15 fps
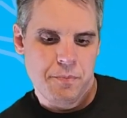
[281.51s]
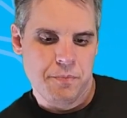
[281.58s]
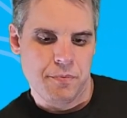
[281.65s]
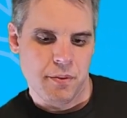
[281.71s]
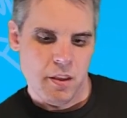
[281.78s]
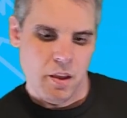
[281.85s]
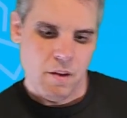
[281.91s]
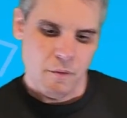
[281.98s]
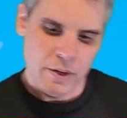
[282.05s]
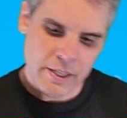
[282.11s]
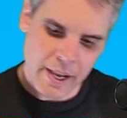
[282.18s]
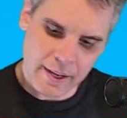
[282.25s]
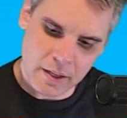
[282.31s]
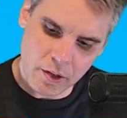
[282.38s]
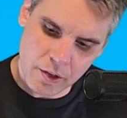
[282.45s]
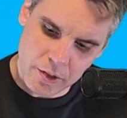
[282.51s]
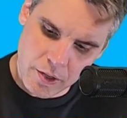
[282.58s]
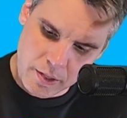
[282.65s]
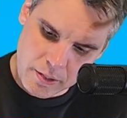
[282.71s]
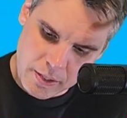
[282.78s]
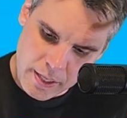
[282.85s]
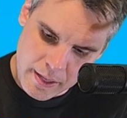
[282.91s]
So if we
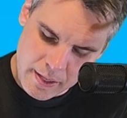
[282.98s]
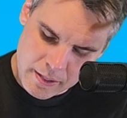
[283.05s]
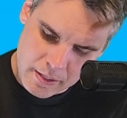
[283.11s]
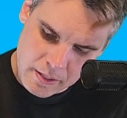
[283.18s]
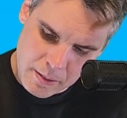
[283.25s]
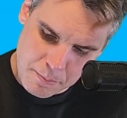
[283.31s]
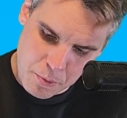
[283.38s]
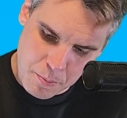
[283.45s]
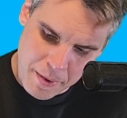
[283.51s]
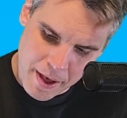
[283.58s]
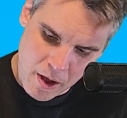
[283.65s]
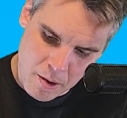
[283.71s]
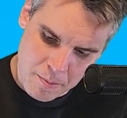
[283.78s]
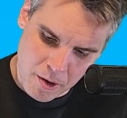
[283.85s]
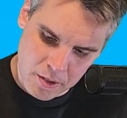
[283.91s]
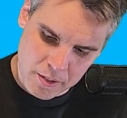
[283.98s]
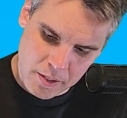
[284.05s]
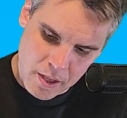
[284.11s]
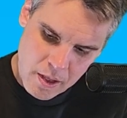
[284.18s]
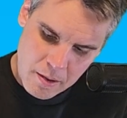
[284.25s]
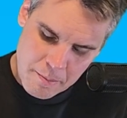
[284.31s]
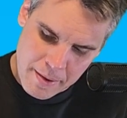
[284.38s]
take a look, you can see there's a simple
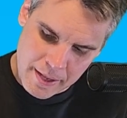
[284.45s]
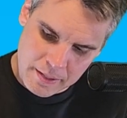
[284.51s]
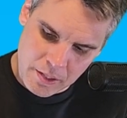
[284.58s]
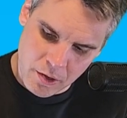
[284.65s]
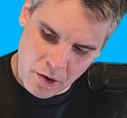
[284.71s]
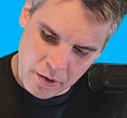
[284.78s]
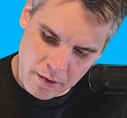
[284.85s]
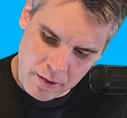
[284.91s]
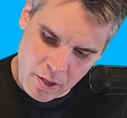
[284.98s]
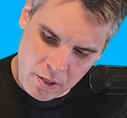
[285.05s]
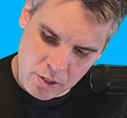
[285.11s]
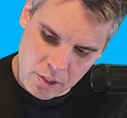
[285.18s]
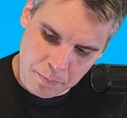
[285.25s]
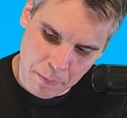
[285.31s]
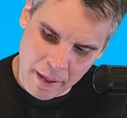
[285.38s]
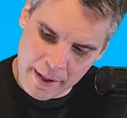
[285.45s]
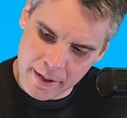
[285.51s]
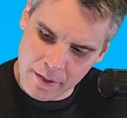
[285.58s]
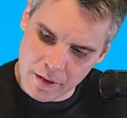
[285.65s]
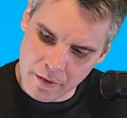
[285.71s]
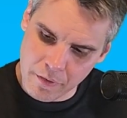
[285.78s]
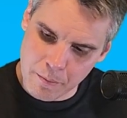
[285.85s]
power box mounted on, and you
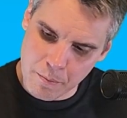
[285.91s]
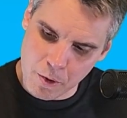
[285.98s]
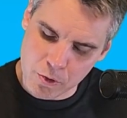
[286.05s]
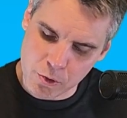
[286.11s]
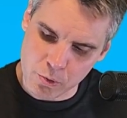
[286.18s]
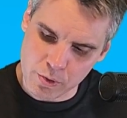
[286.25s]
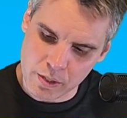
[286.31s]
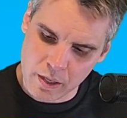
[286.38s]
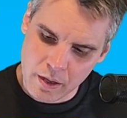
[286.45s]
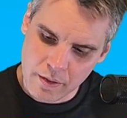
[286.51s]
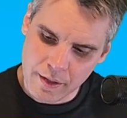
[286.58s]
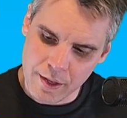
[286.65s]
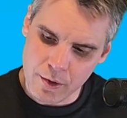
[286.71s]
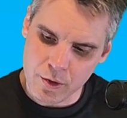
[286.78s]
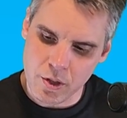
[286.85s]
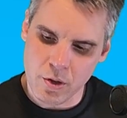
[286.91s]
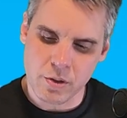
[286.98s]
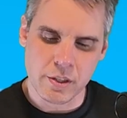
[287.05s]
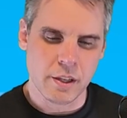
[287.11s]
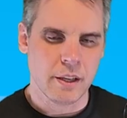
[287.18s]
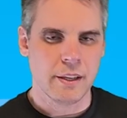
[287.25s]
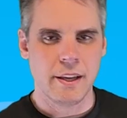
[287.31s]
can just plug in the different modules
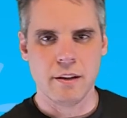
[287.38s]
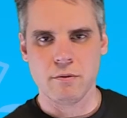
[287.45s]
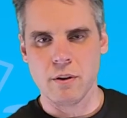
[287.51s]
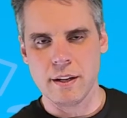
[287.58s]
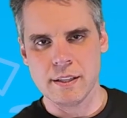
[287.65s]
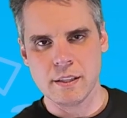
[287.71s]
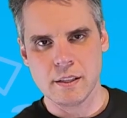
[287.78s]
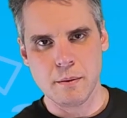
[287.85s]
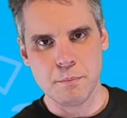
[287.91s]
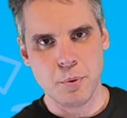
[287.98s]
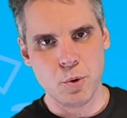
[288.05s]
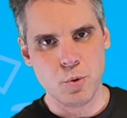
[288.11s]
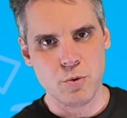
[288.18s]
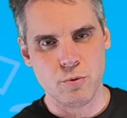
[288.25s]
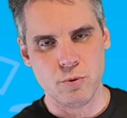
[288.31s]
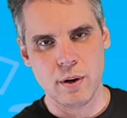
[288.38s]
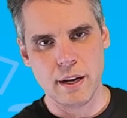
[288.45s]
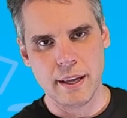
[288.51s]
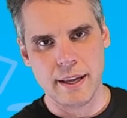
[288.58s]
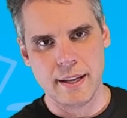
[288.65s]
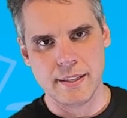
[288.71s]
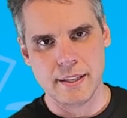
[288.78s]
that you're using. Again, really
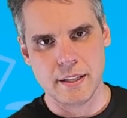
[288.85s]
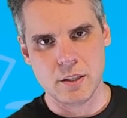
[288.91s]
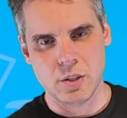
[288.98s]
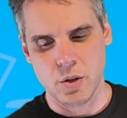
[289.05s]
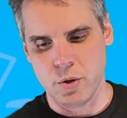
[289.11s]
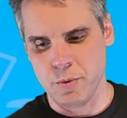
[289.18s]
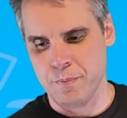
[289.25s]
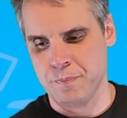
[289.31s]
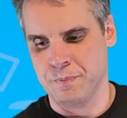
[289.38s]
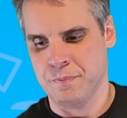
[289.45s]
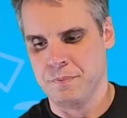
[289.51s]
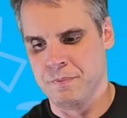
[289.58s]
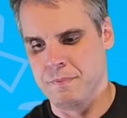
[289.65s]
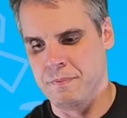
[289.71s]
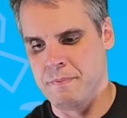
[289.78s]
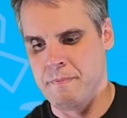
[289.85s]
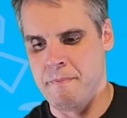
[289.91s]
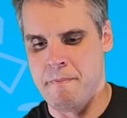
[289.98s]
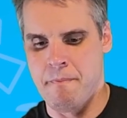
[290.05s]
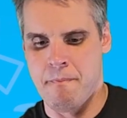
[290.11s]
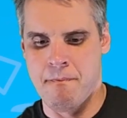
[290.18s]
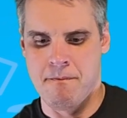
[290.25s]
simple, really easy to do.
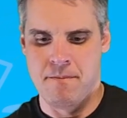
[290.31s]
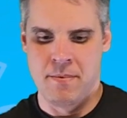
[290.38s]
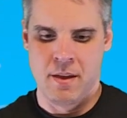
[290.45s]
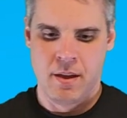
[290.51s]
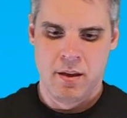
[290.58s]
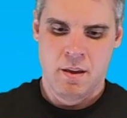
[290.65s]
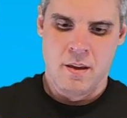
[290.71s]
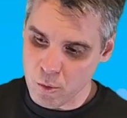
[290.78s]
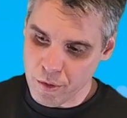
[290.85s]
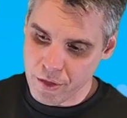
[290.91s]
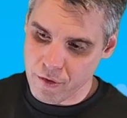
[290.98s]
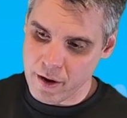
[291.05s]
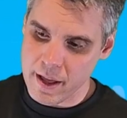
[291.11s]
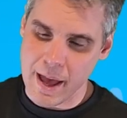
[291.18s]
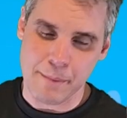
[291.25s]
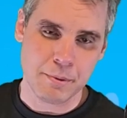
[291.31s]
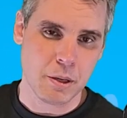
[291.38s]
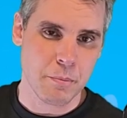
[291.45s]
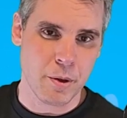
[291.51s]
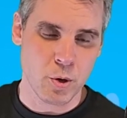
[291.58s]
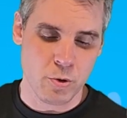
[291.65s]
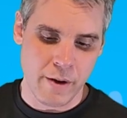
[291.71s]
It can power all
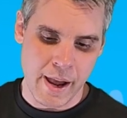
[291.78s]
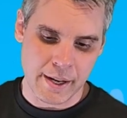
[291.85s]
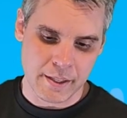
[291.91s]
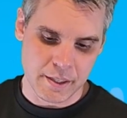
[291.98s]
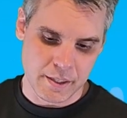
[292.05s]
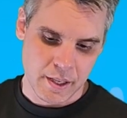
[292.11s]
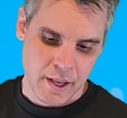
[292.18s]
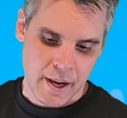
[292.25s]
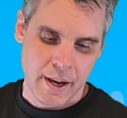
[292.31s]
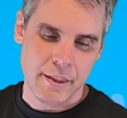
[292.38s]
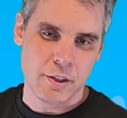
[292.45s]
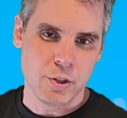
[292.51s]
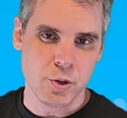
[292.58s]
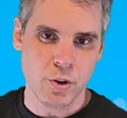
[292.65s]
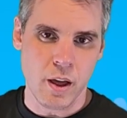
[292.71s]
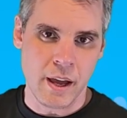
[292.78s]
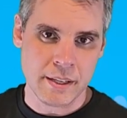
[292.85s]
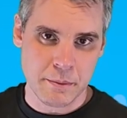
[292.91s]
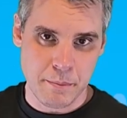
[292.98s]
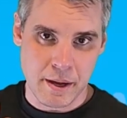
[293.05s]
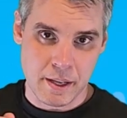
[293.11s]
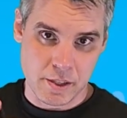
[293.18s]
3 haptic pedal reactors and
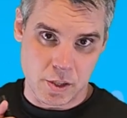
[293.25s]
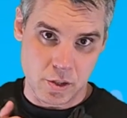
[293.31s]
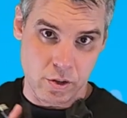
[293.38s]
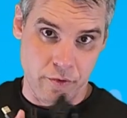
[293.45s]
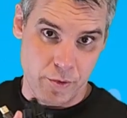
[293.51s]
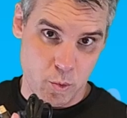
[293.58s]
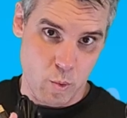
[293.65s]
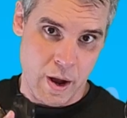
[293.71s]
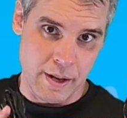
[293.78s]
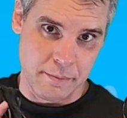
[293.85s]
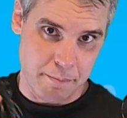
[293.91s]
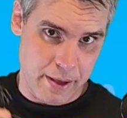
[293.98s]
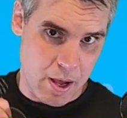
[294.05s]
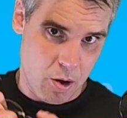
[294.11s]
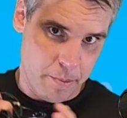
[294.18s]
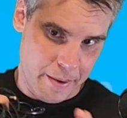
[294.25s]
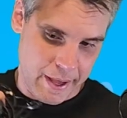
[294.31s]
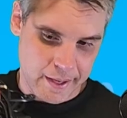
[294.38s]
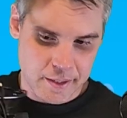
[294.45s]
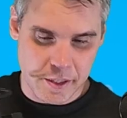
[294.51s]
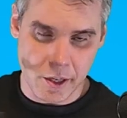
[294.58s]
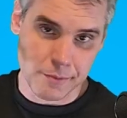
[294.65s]
the 2 lighting bars just off the one
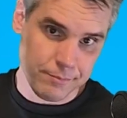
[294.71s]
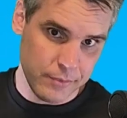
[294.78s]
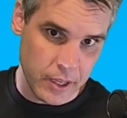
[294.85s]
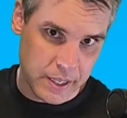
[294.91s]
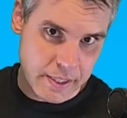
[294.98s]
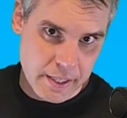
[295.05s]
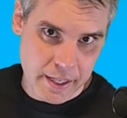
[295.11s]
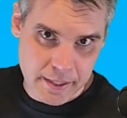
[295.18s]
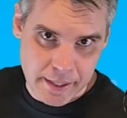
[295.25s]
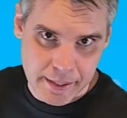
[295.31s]
power pack, so